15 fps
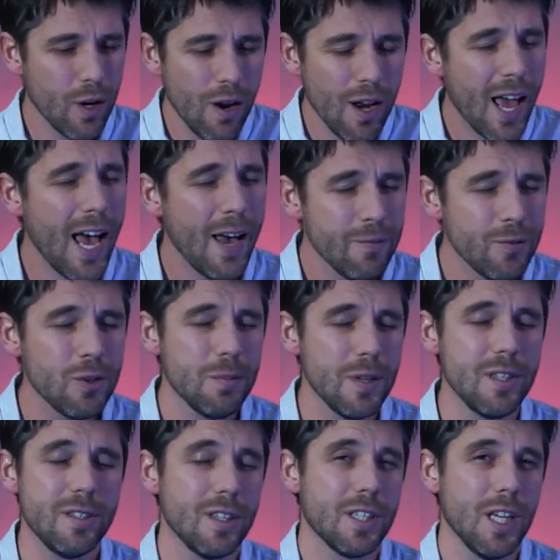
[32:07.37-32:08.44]
We don't have to
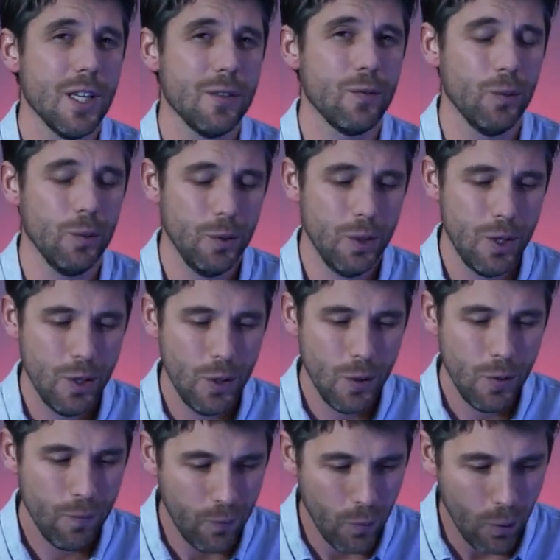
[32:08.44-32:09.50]
be successful
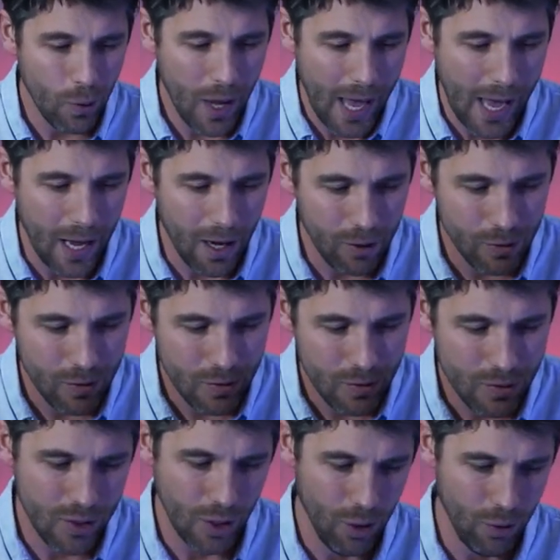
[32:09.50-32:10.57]
for
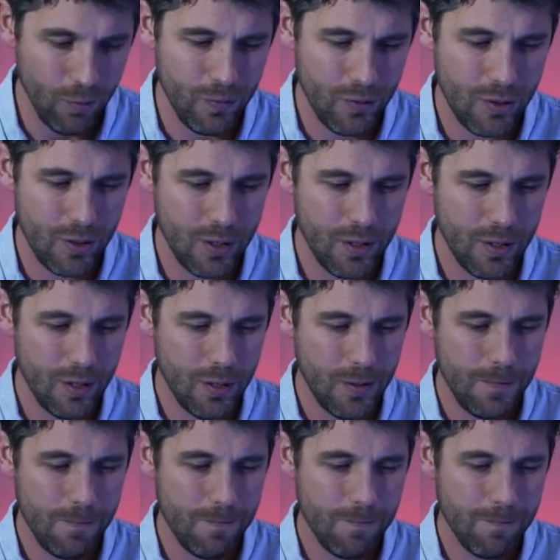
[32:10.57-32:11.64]
ourselves.
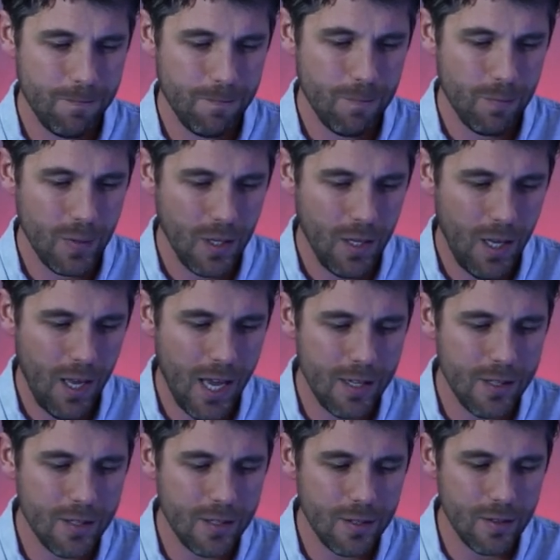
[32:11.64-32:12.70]

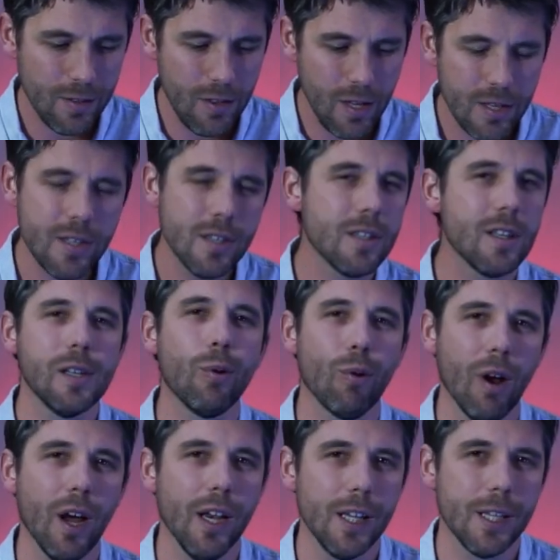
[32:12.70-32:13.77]
And this is
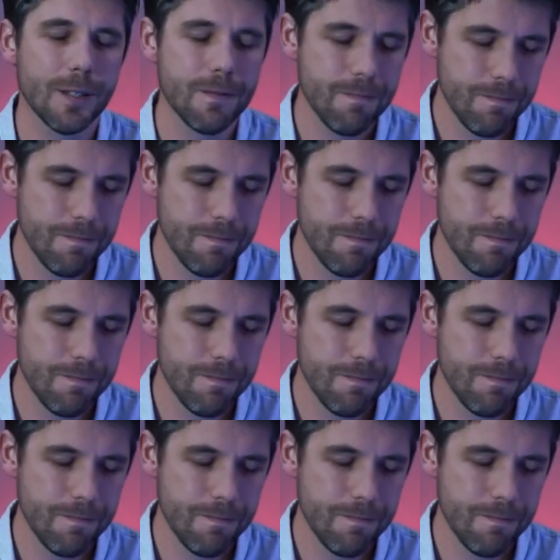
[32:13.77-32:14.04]
liberating.